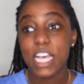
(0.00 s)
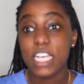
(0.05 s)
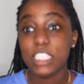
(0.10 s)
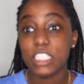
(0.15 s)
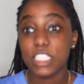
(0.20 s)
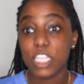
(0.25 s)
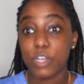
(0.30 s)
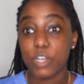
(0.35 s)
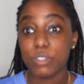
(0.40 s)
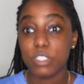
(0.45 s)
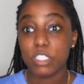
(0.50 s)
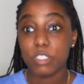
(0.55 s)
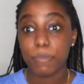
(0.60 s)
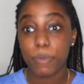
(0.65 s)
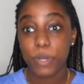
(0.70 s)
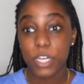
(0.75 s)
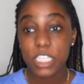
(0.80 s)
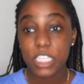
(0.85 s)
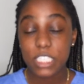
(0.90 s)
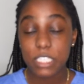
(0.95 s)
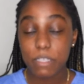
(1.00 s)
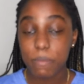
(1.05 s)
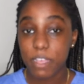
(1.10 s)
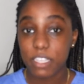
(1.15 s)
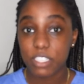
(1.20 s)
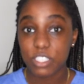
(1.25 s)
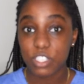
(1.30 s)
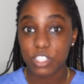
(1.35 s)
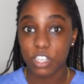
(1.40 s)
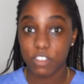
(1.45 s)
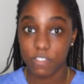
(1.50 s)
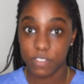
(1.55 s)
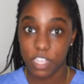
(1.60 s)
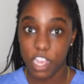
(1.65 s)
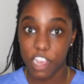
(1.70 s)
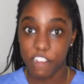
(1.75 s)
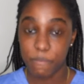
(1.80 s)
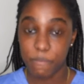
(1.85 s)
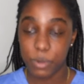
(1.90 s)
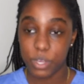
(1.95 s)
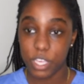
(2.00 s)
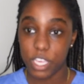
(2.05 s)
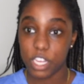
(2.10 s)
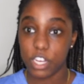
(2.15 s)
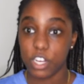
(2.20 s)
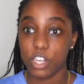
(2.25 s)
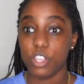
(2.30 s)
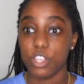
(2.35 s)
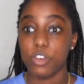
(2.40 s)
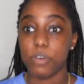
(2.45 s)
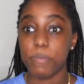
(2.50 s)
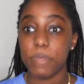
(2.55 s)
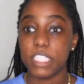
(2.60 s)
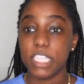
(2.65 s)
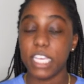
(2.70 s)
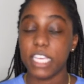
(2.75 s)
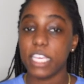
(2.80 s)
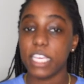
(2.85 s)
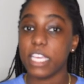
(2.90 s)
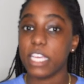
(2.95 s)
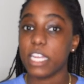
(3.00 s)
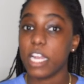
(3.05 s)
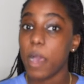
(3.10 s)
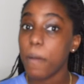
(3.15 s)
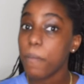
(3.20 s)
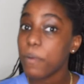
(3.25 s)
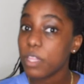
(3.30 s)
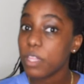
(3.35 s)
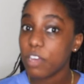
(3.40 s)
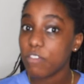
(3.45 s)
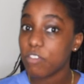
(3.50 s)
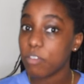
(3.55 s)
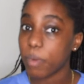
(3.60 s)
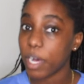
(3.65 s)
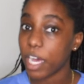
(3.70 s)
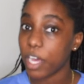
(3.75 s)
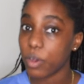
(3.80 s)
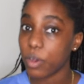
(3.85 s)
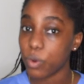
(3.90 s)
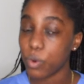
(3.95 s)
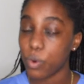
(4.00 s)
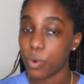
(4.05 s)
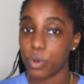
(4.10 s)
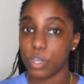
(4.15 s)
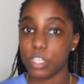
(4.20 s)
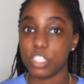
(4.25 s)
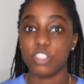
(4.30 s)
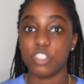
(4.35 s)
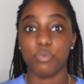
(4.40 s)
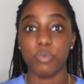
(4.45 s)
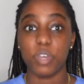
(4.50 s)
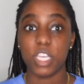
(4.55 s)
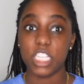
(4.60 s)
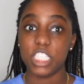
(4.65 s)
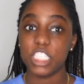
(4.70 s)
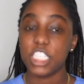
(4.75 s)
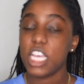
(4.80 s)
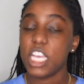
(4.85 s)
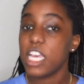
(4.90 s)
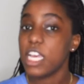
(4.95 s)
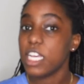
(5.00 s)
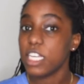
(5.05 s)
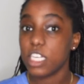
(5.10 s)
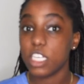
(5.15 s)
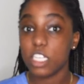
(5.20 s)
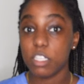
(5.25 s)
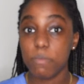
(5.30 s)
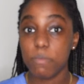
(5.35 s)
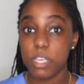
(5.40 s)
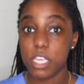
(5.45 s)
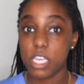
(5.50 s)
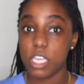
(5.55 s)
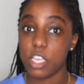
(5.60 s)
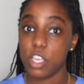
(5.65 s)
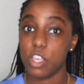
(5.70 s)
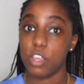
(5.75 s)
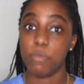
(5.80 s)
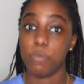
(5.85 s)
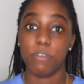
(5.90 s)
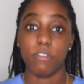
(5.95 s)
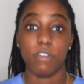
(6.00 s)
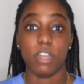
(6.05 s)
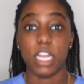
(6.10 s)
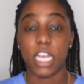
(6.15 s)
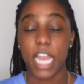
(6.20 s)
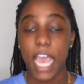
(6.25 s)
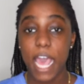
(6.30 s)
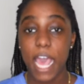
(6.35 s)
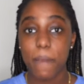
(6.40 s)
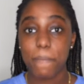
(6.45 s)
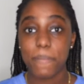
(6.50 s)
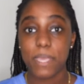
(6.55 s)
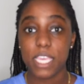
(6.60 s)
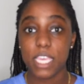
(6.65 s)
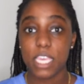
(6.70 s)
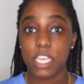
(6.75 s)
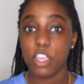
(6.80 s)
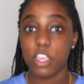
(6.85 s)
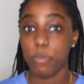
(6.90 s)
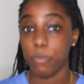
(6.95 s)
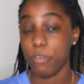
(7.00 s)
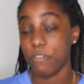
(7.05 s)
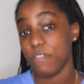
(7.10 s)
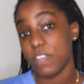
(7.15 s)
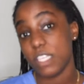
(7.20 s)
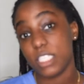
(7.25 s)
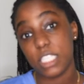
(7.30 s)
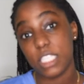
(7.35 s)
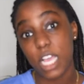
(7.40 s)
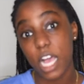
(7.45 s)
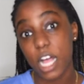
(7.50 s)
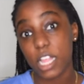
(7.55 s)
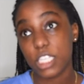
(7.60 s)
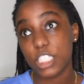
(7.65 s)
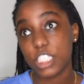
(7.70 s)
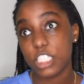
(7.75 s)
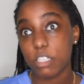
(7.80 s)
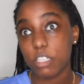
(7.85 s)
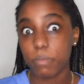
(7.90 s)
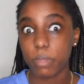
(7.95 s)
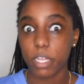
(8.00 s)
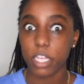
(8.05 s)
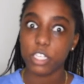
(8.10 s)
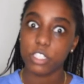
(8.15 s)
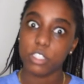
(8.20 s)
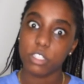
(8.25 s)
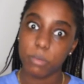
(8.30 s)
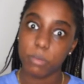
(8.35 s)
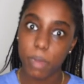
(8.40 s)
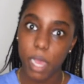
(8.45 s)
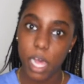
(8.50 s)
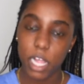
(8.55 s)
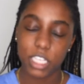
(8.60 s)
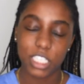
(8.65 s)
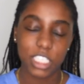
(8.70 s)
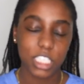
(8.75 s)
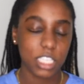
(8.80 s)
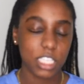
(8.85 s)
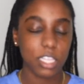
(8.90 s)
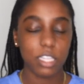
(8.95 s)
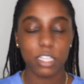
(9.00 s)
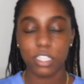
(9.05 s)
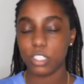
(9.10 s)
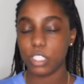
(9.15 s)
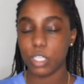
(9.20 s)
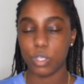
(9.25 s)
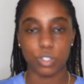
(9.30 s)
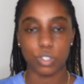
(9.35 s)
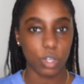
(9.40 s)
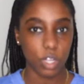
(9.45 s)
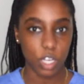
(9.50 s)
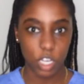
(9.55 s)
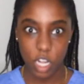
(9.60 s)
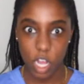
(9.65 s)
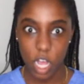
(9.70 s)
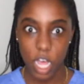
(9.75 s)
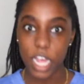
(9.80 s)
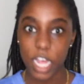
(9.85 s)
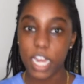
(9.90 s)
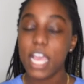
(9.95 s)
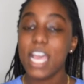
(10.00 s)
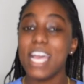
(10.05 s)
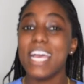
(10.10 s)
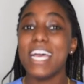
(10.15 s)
So spring semester of sophomore year, you'll be taking an upper level bio course, which could be human anatomy, human physiology, molecular biology, the list goes on and on.